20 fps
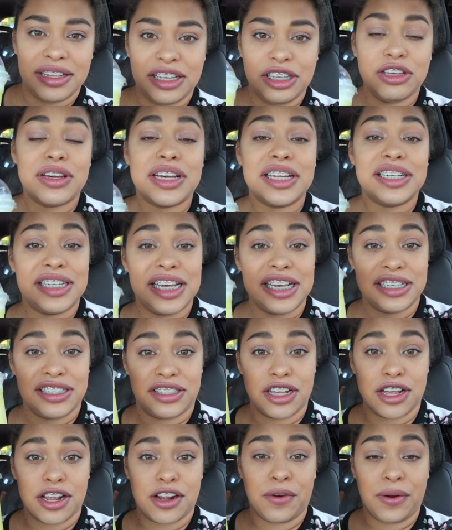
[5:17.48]
You can
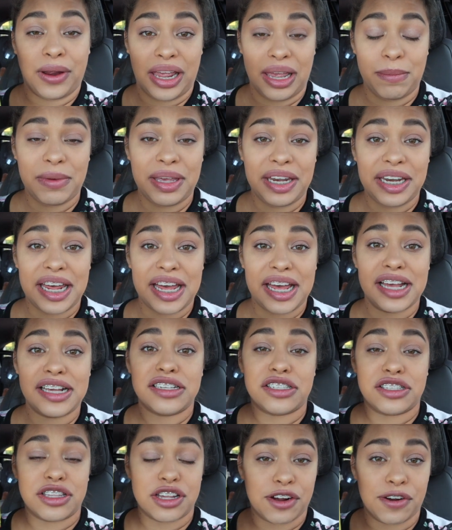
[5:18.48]
taste the
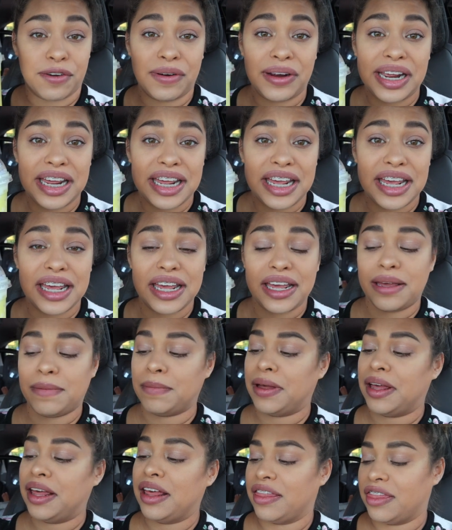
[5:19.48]
creaminess, the cream,